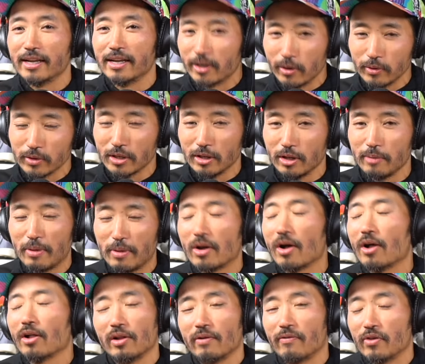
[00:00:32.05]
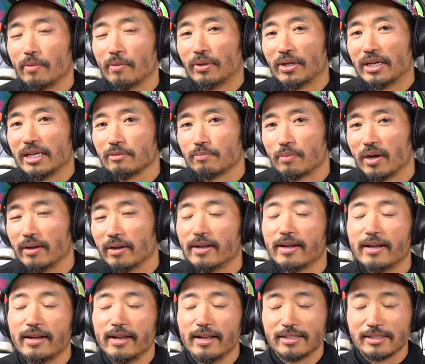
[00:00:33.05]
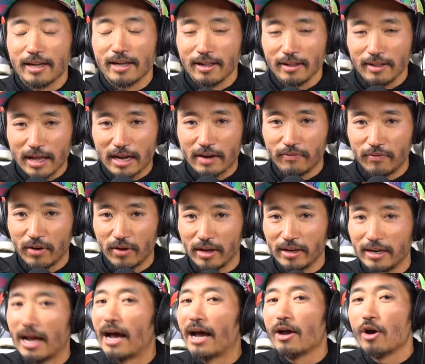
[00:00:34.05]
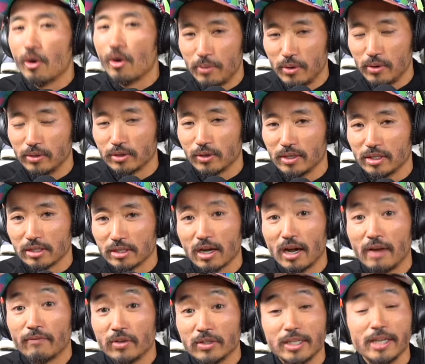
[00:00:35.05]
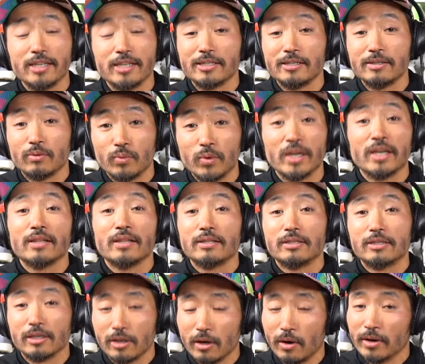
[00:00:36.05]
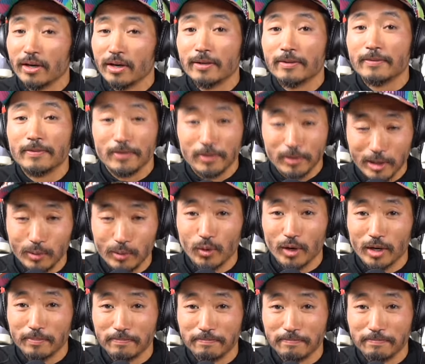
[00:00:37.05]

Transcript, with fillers: It goes a little bit all over the place, but it's a lot of fun. I hope you enjoy this conversation with Dakotah Lindwurm.